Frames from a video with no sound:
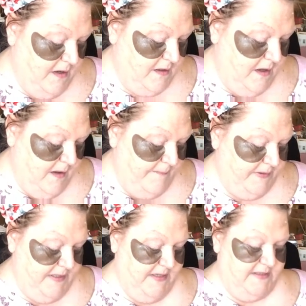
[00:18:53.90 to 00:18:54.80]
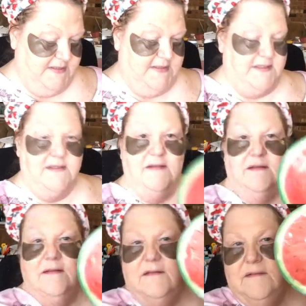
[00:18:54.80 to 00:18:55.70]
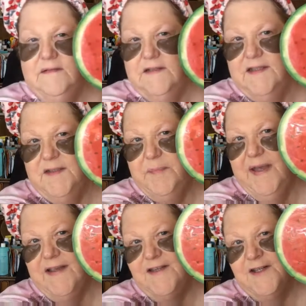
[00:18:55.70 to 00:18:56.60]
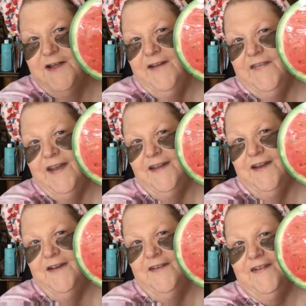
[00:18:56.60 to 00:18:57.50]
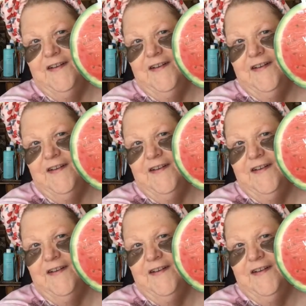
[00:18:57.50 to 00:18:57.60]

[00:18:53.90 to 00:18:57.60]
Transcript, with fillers: complex. Look at the packaging on that, y'all.